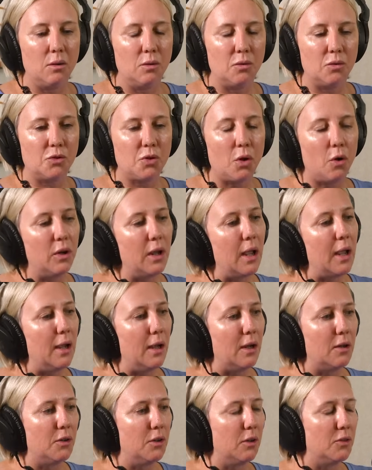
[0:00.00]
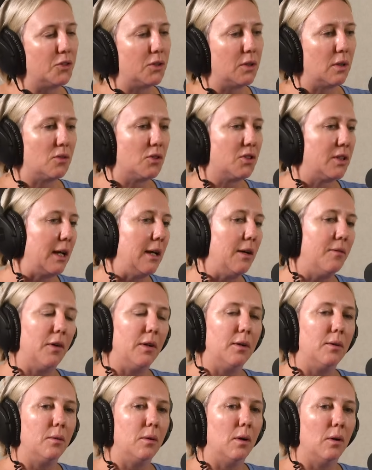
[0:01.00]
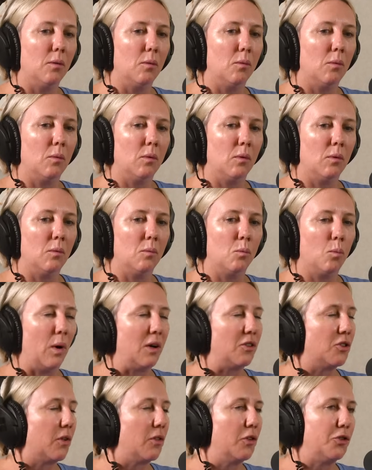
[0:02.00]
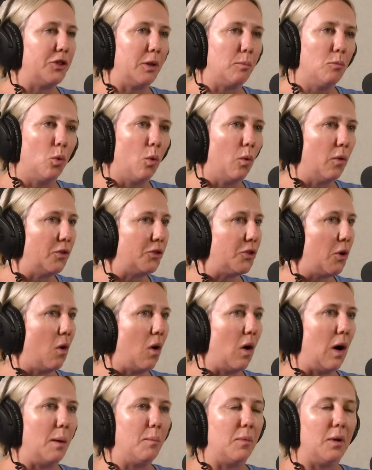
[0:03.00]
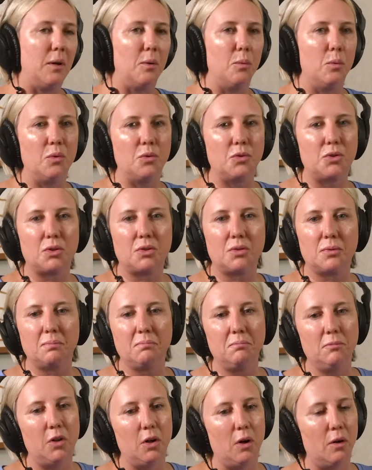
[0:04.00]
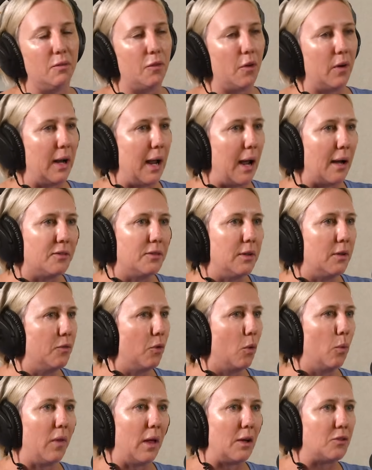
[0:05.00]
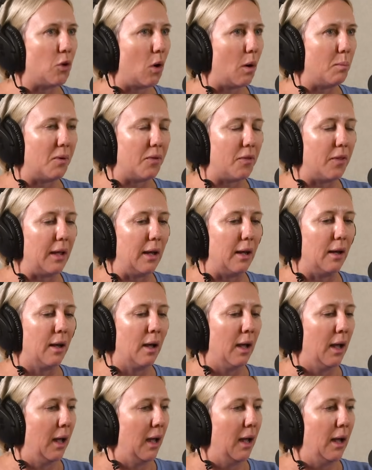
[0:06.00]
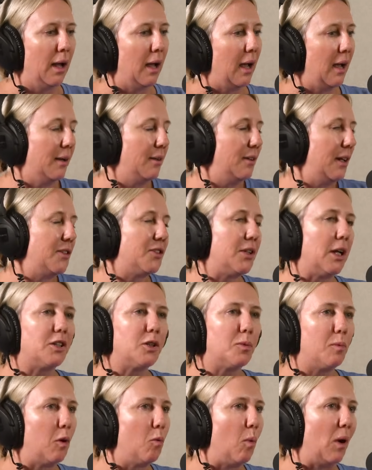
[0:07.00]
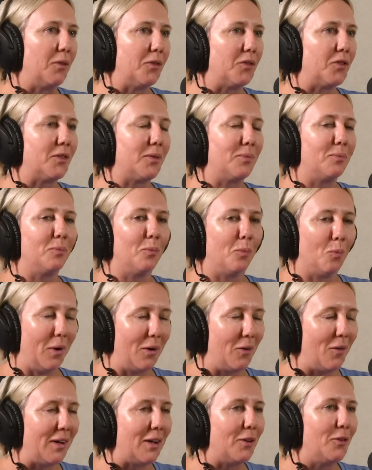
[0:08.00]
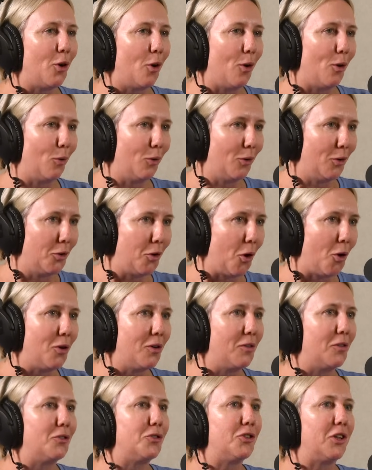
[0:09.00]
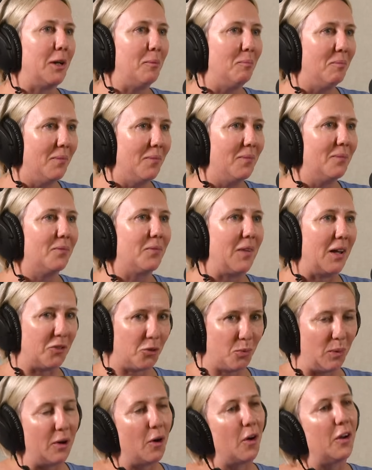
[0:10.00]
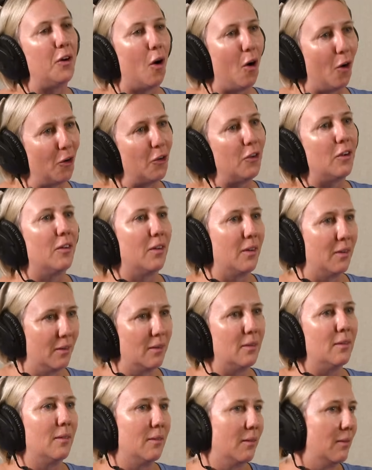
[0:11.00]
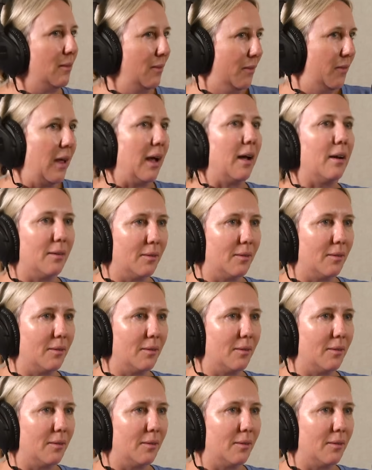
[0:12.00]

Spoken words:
Stephen went to the gym all the time. He was, very active, all that type of thing. And he said to me once, when I can no longer go to the gym, that's when I know that.